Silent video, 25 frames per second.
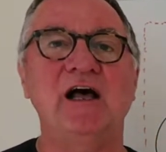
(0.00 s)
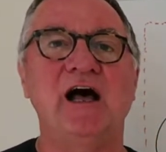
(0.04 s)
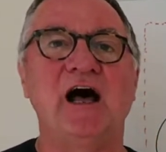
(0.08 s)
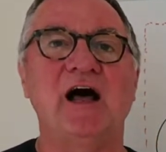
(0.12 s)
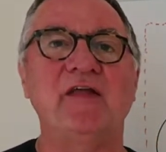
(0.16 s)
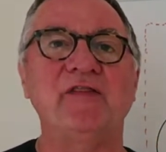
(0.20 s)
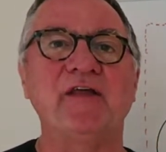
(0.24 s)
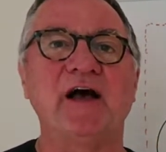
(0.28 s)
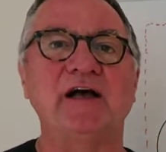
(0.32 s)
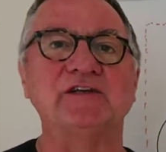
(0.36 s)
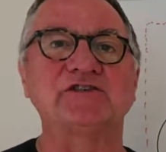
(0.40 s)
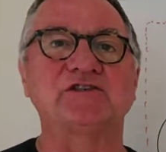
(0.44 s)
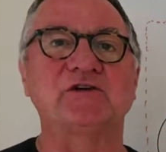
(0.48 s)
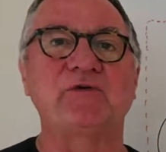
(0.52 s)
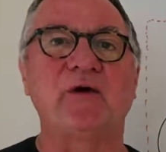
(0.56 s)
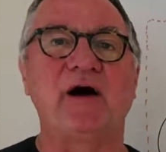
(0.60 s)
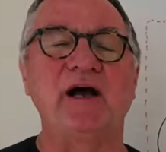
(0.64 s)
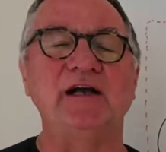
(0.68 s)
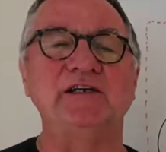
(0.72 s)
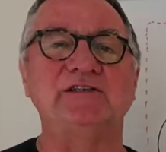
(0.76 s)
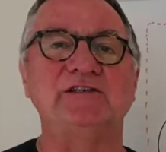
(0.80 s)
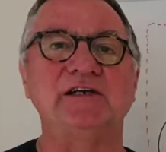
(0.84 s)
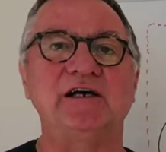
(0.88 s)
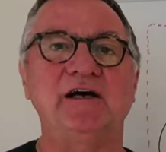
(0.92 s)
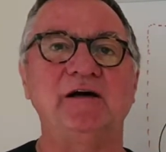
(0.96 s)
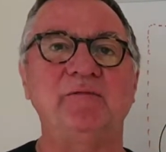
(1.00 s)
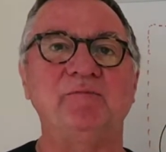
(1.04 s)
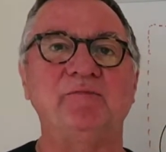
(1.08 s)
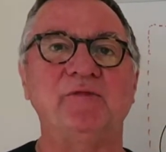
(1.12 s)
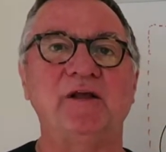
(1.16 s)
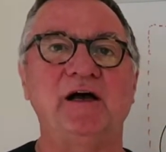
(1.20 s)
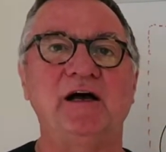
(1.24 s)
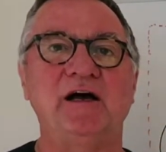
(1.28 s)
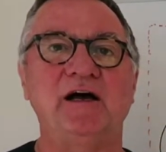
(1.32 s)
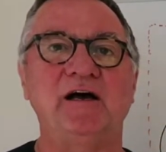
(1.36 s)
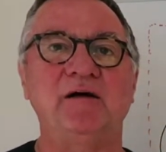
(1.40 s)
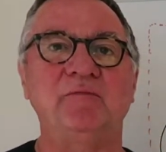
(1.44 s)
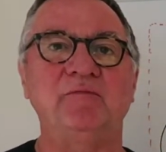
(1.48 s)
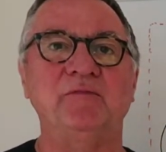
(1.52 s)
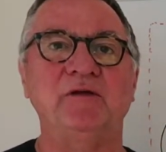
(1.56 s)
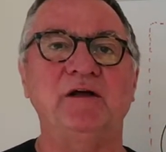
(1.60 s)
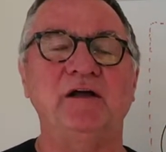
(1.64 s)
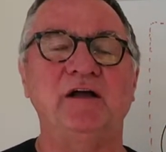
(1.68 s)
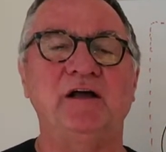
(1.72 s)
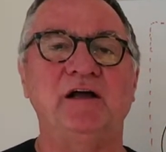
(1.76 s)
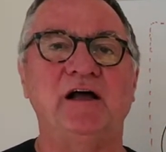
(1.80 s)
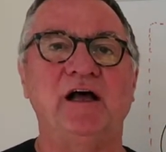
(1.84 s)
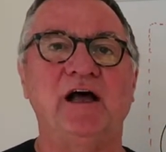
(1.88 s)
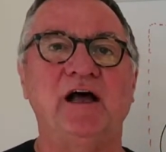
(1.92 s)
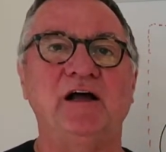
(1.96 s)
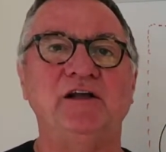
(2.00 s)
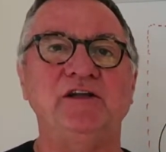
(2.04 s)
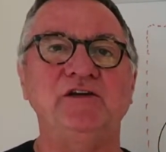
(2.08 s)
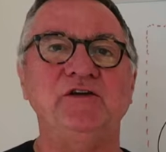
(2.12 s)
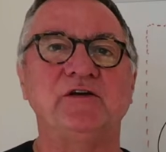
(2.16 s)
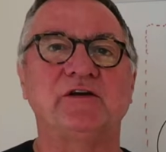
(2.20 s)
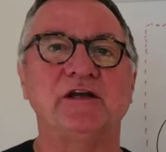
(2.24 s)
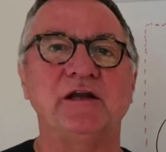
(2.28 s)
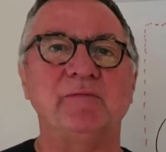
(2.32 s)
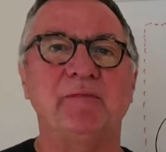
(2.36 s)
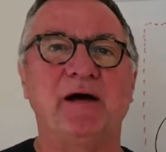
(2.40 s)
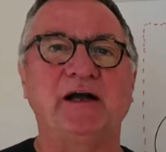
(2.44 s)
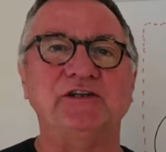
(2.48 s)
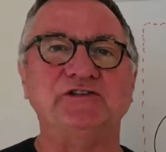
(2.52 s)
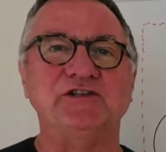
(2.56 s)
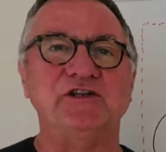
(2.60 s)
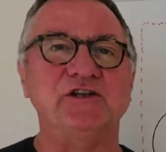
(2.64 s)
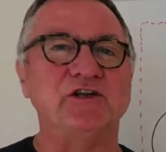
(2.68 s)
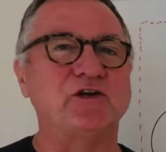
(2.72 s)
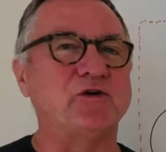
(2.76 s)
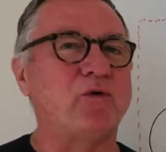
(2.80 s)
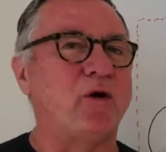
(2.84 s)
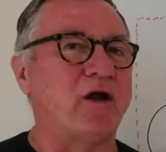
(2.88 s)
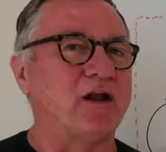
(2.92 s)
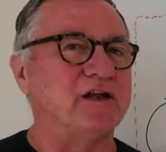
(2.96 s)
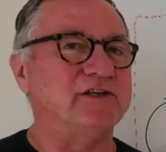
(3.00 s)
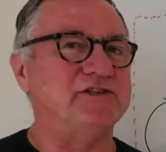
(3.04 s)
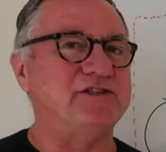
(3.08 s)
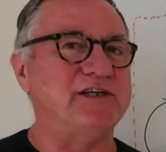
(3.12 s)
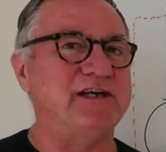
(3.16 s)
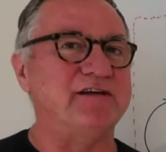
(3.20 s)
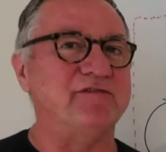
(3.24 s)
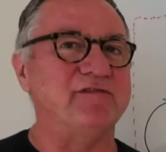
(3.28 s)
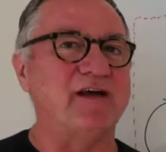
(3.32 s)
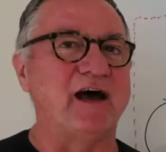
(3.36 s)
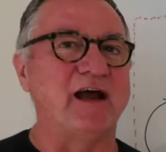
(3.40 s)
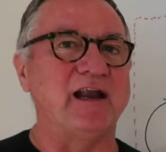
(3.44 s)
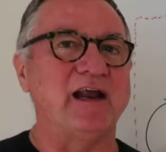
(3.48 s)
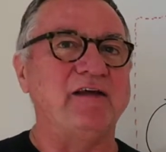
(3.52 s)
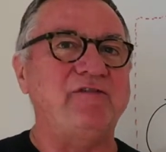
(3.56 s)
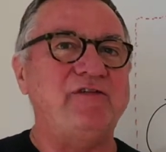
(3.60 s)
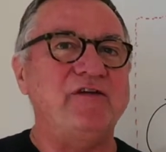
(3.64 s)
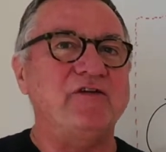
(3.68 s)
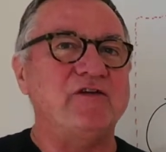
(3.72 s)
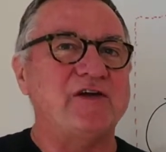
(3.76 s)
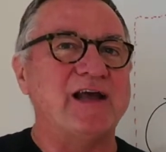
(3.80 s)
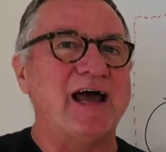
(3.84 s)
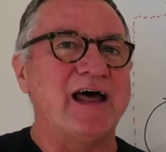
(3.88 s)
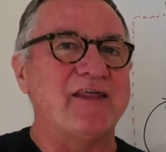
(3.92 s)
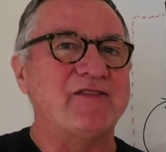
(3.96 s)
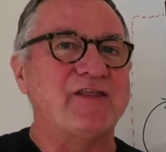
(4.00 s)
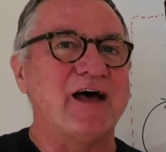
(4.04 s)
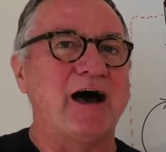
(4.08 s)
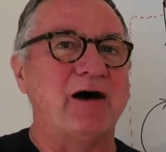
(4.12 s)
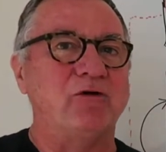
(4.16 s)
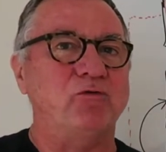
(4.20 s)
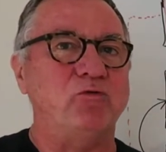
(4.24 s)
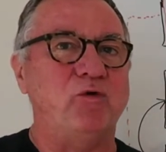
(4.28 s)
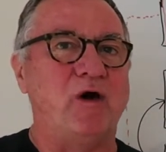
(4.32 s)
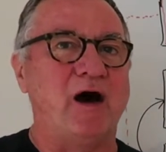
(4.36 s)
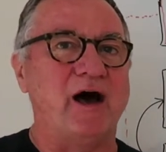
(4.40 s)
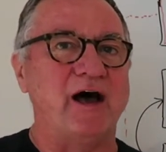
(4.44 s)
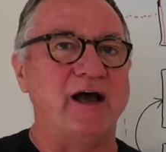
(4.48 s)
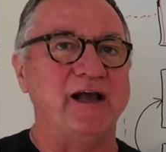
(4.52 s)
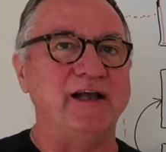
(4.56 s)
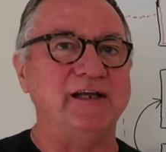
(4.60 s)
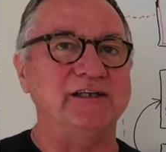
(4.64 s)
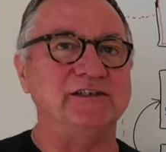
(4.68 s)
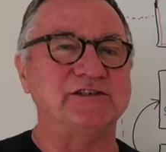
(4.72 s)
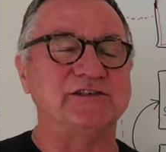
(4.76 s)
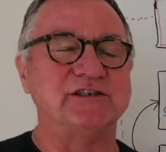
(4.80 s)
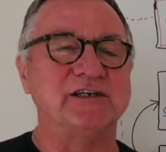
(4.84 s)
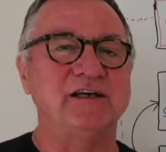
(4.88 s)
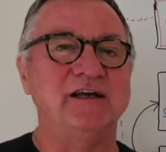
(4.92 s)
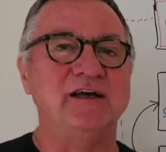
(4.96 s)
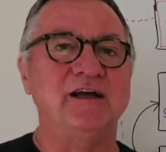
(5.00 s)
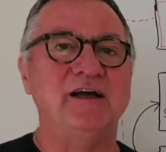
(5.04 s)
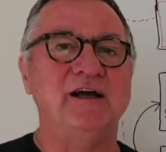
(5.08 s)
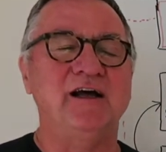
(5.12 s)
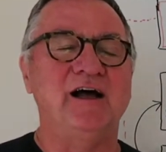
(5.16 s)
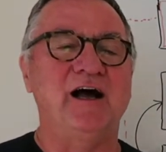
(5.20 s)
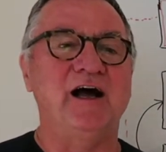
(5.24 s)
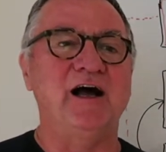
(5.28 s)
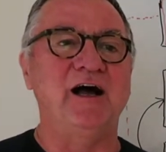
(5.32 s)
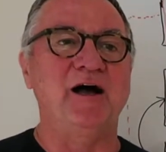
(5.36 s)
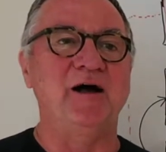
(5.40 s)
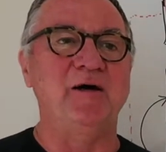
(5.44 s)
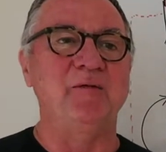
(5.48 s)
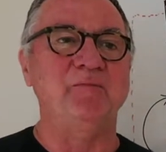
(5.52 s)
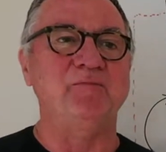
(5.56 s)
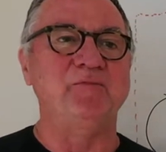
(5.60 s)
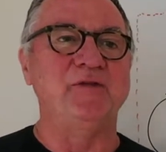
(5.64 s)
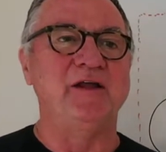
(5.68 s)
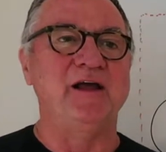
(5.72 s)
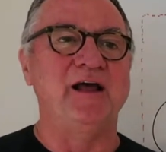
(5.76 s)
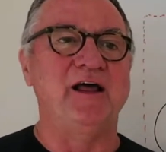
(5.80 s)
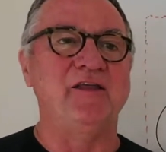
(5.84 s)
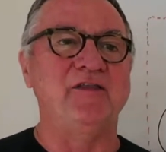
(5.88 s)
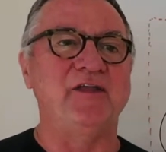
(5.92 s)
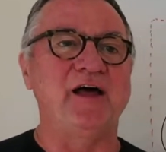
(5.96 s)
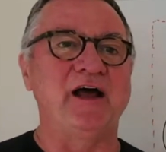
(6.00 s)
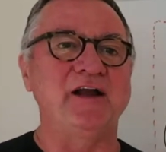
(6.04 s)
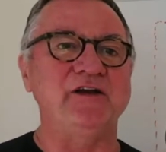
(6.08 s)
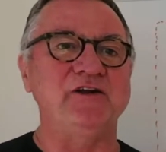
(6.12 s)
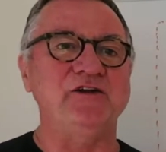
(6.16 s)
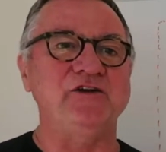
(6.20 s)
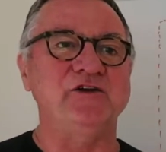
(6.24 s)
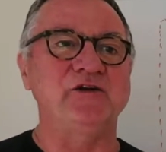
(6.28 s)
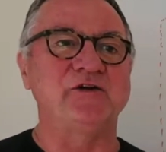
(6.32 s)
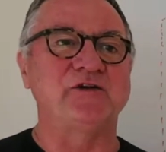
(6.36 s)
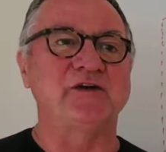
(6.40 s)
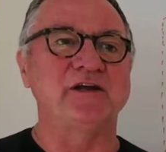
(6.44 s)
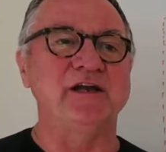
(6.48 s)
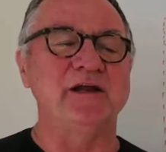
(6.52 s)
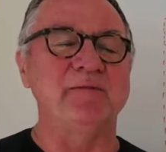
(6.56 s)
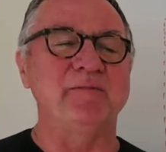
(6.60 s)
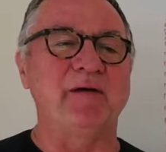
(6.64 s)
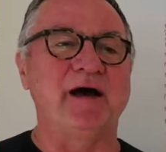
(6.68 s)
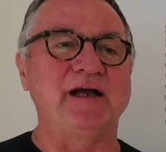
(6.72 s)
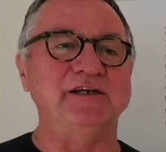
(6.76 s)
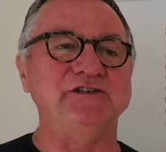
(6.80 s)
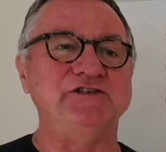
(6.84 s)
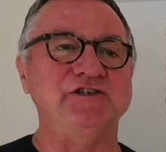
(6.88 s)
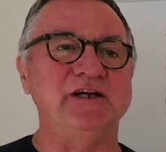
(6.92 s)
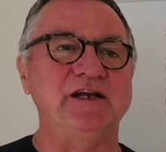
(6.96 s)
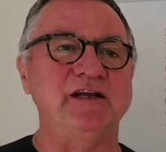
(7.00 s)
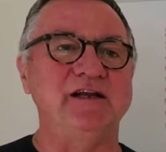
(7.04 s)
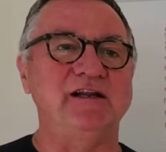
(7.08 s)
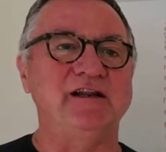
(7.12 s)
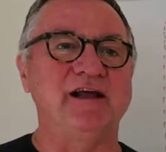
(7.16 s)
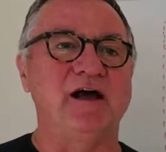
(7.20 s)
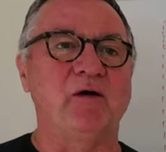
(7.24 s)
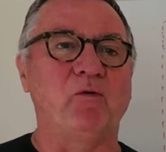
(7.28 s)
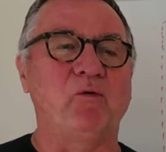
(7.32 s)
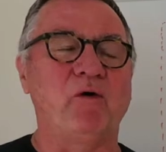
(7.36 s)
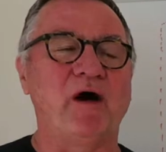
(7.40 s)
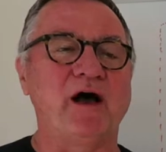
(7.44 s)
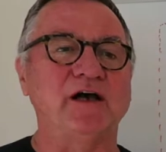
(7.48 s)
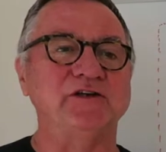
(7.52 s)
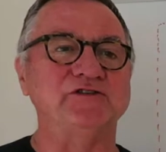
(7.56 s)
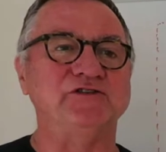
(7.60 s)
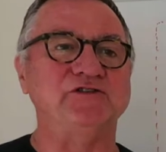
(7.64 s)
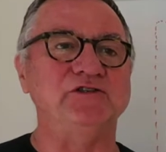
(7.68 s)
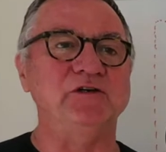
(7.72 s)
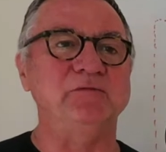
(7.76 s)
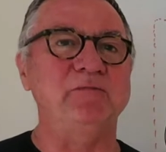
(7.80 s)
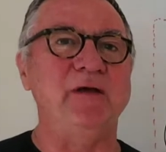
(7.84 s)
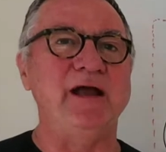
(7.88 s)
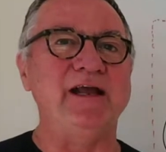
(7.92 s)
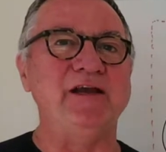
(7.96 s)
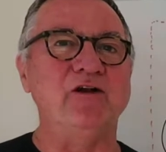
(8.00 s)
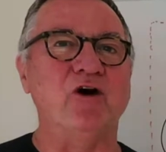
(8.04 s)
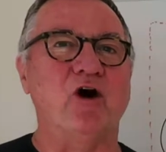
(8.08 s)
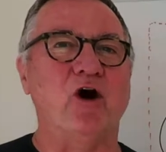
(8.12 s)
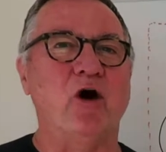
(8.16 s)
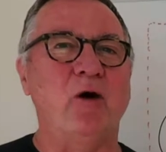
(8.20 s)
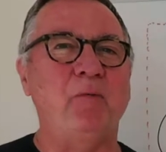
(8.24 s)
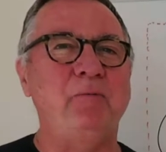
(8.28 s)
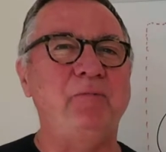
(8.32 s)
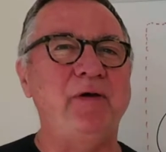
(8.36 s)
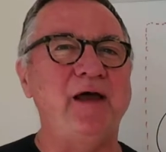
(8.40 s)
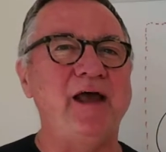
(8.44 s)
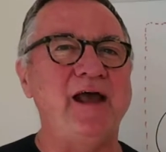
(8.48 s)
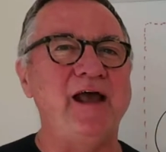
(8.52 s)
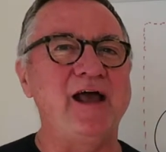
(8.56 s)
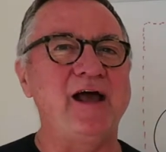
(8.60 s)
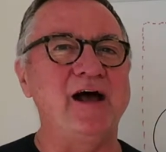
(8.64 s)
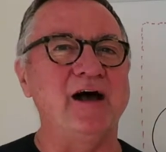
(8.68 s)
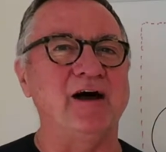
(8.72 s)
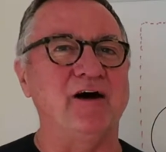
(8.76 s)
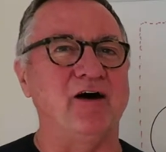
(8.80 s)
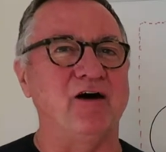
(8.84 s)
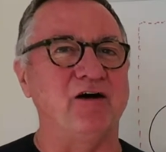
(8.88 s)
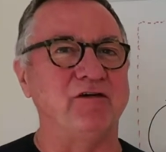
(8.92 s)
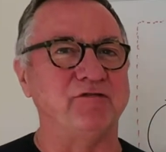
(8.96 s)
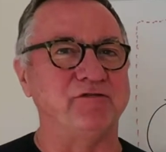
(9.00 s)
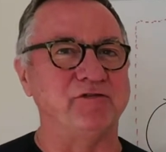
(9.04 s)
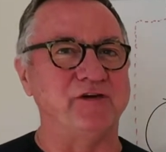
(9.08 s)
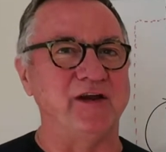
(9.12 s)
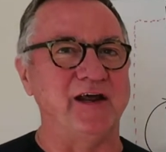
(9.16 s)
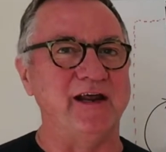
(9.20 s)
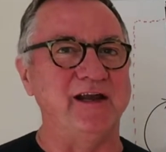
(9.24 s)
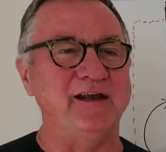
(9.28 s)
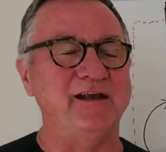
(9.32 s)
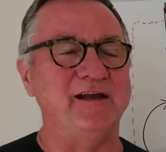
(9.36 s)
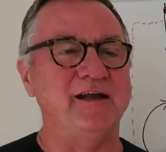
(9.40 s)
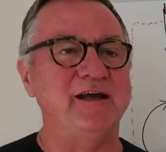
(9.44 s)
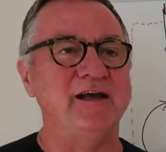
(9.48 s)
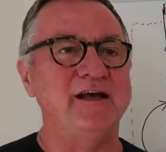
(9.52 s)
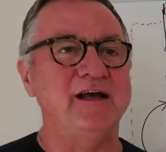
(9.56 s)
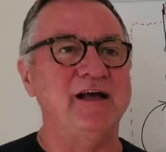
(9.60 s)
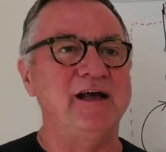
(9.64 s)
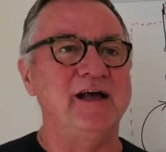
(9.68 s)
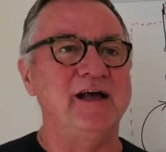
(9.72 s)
And that's quite, you can imagine the quality of that. If you get that right, then you can imagine that whilst you may not appear often,